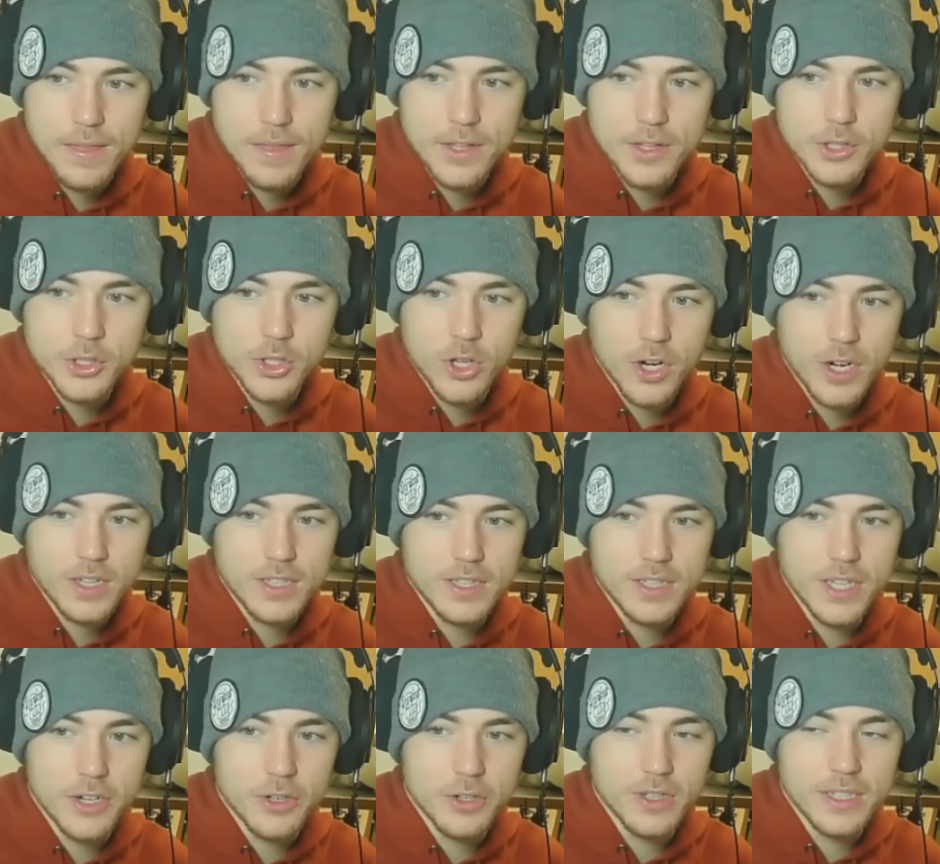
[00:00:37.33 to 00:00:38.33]
The shark
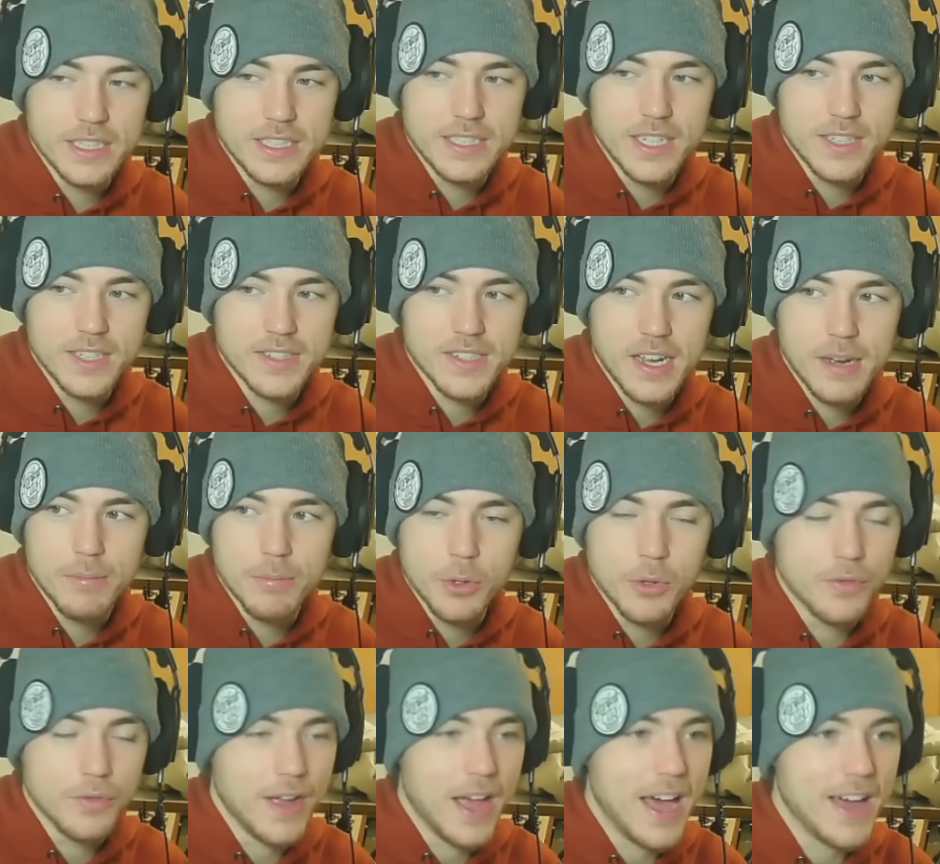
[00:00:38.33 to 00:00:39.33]
literally does not
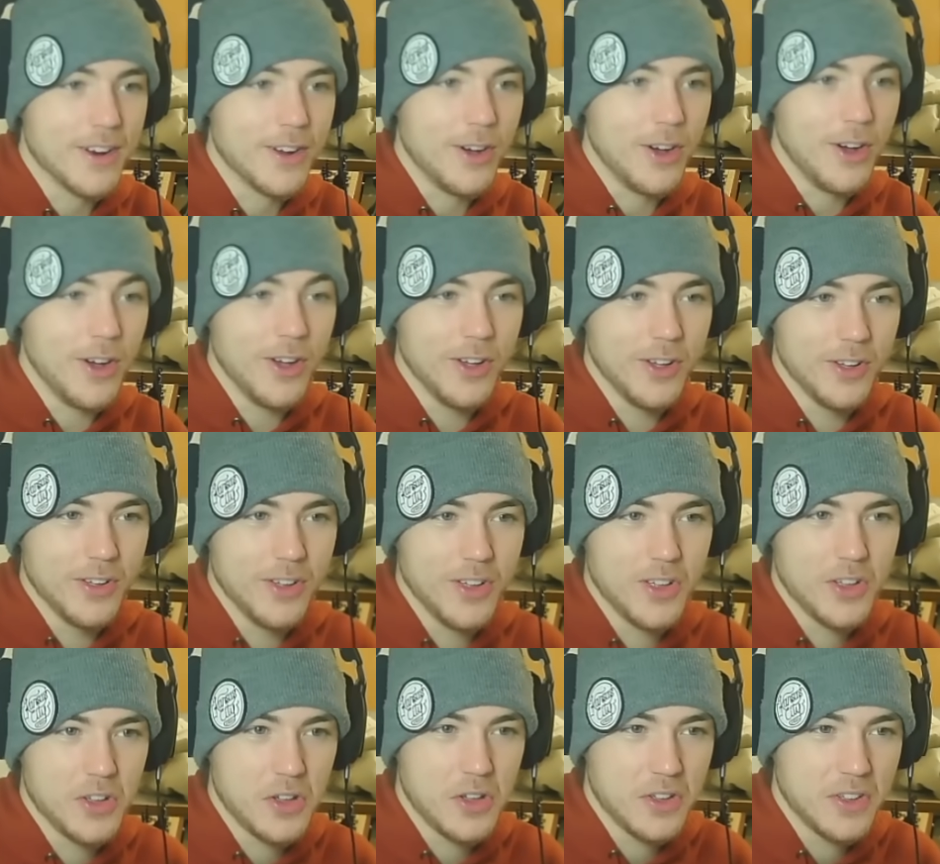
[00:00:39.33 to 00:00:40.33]
move at
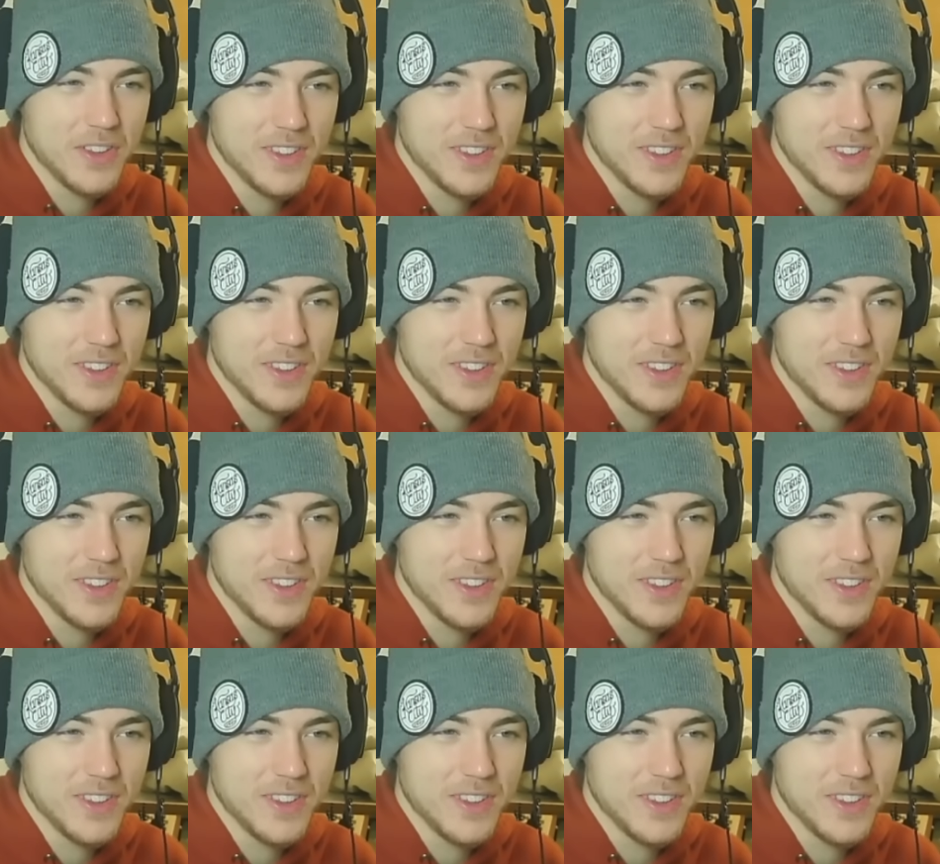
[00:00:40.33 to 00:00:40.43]
all.